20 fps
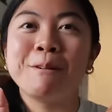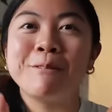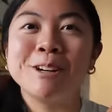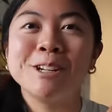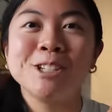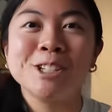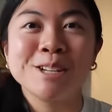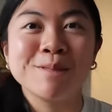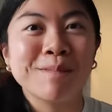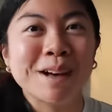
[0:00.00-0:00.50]
But
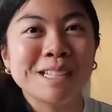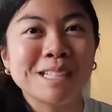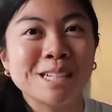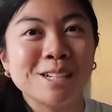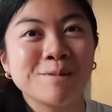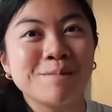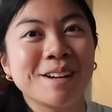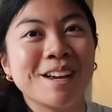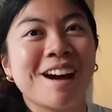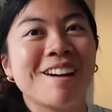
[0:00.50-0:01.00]
when she
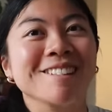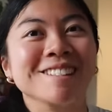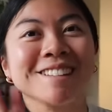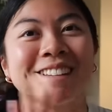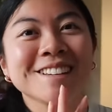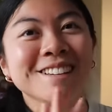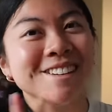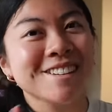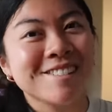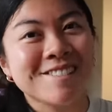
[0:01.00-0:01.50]
messaged me, I was
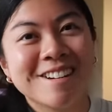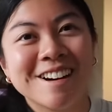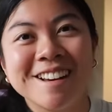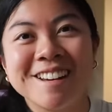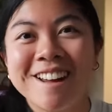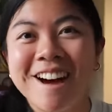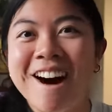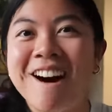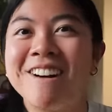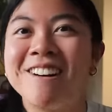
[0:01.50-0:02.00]
like, you know
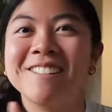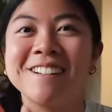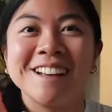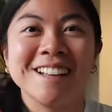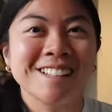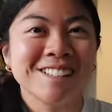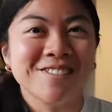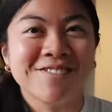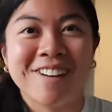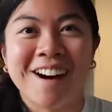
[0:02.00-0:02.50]
what, no,
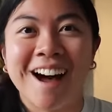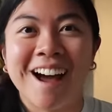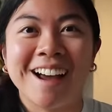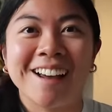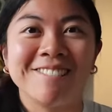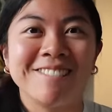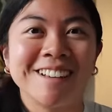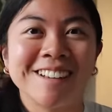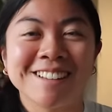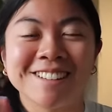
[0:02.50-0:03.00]
it's
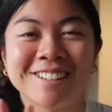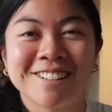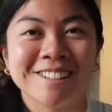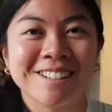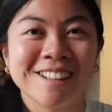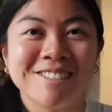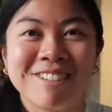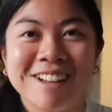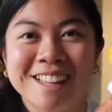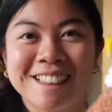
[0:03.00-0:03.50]
fine. We can
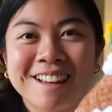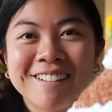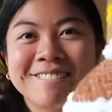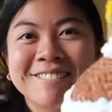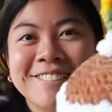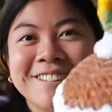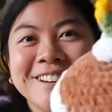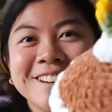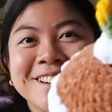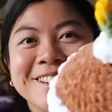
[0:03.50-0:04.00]
totally make that
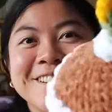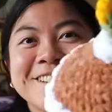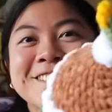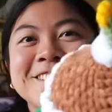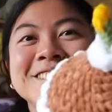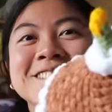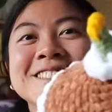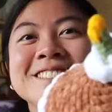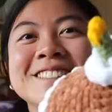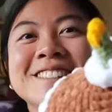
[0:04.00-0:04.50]
for
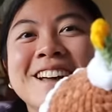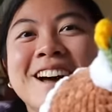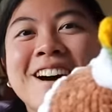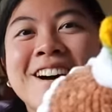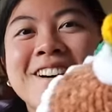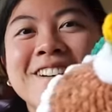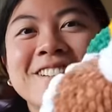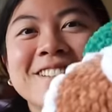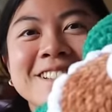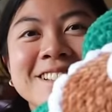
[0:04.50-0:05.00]
you.
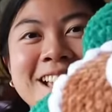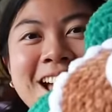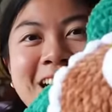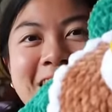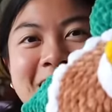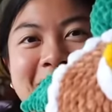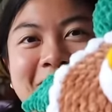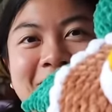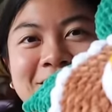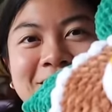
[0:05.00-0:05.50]
So
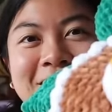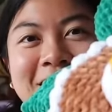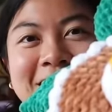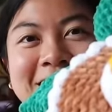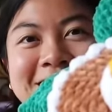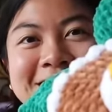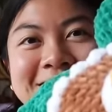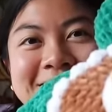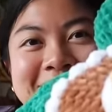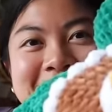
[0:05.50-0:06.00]
yeah, I'm
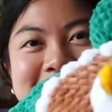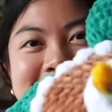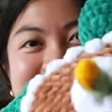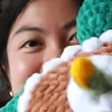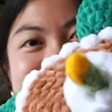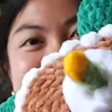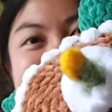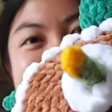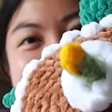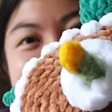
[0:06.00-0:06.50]
glad I did.
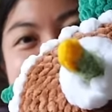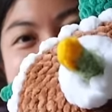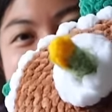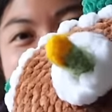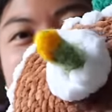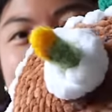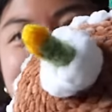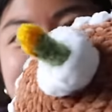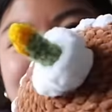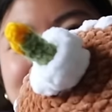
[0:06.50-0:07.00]

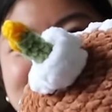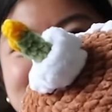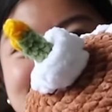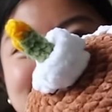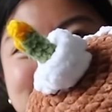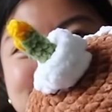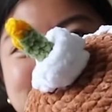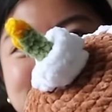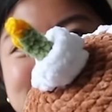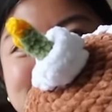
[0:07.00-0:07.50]
Turned out
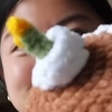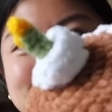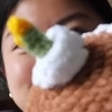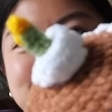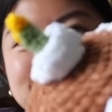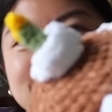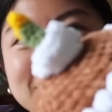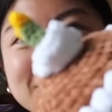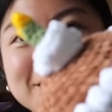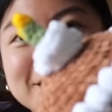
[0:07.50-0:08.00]
super,
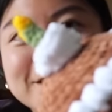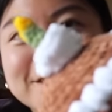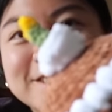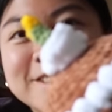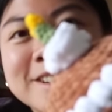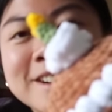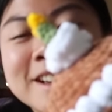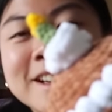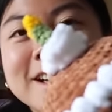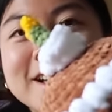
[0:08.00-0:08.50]
super
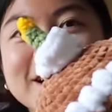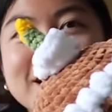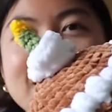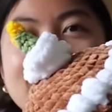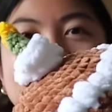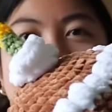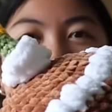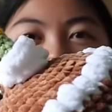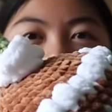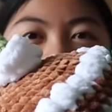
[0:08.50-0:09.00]
cute.
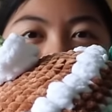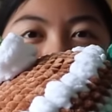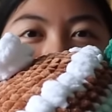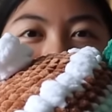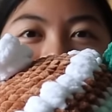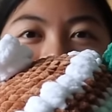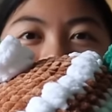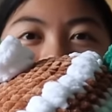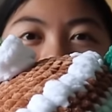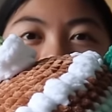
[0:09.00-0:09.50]
And of
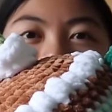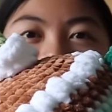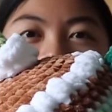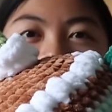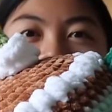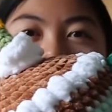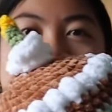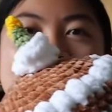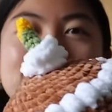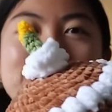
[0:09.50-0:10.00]
course, I'll
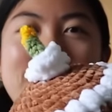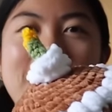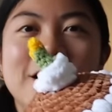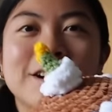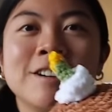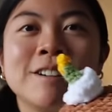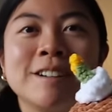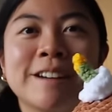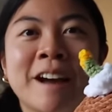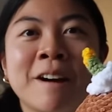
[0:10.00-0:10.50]
link the
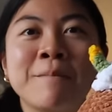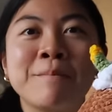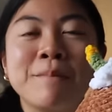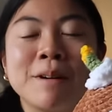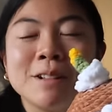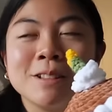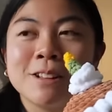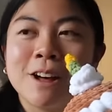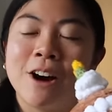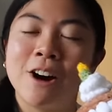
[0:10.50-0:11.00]
pattern down
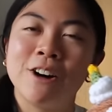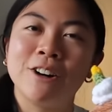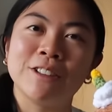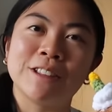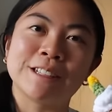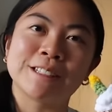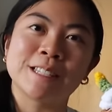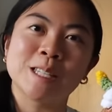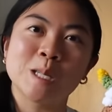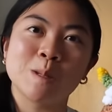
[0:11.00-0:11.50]
below.
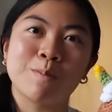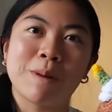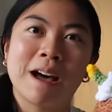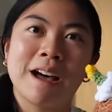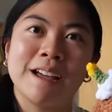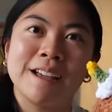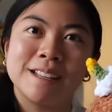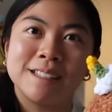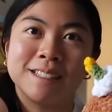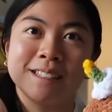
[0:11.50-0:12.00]
This is
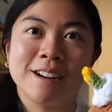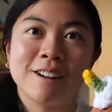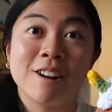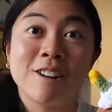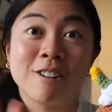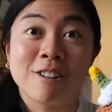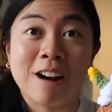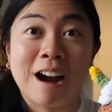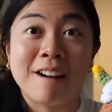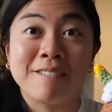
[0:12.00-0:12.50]
by
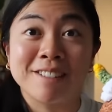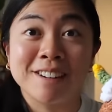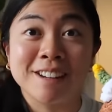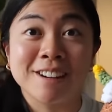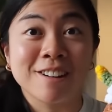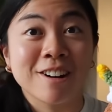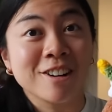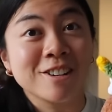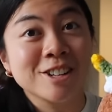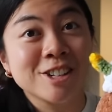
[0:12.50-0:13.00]
Zero Gravity
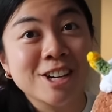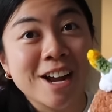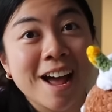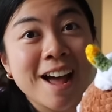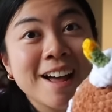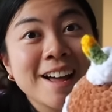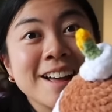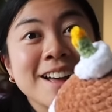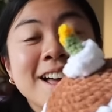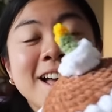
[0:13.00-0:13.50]

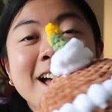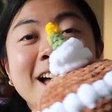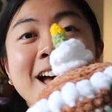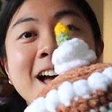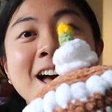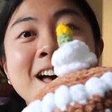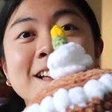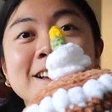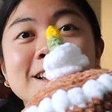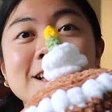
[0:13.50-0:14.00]
Crochet,
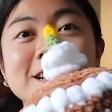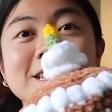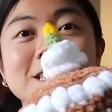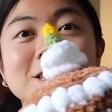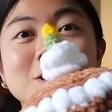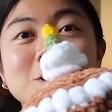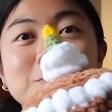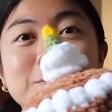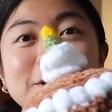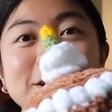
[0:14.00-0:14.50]
and it's
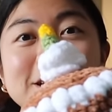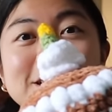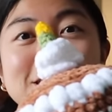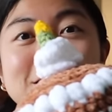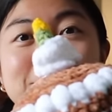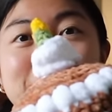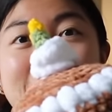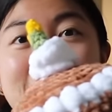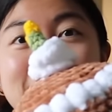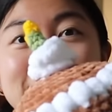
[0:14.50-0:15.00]
a super
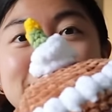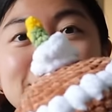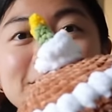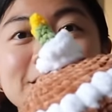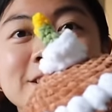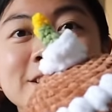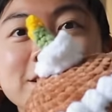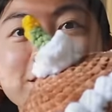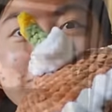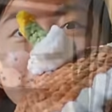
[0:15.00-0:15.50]
easy
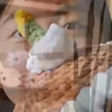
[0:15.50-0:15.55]
pattern.